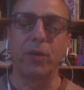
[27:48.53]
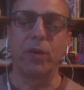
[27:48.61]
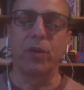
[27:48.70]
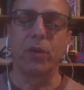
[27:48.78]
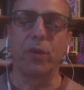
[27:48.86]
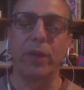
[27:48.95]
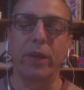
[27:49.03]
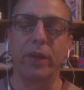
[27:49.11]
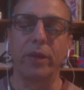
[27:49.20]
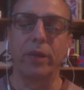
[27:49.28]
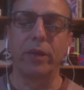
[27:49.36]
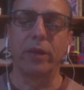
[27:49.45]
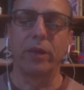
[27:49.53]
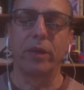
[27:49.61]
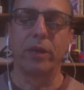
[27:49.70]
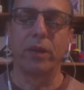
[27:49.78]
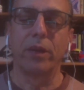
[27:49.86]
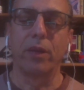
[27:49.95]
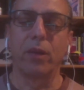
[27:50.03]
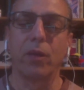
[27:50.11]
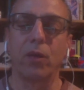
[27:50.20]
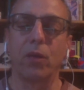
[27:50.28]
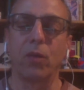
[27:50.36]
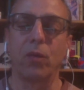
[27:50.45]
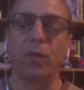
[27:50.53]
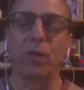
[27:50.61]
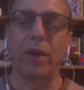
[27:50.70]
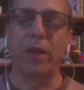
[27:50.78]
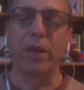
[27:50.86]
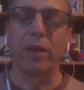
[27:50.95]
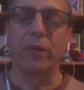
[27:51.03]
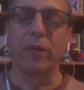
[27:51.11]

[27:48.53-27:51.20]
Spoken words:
permeate the whole body, every